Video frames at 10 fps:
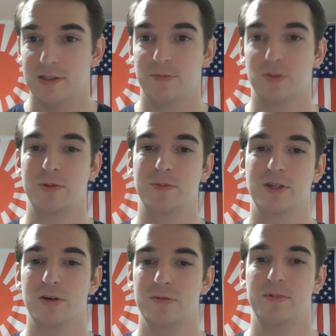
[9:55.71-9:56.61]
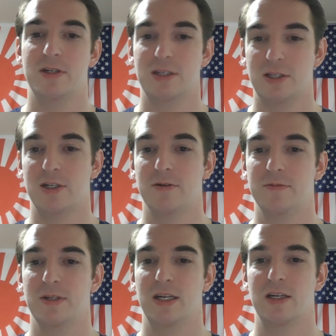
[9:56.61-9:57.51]
Most people don't, but
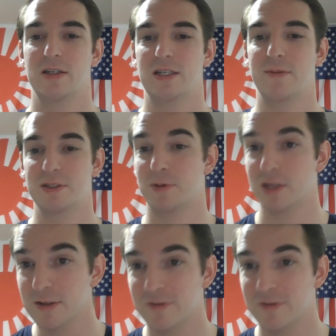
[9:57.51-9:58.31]
time is money,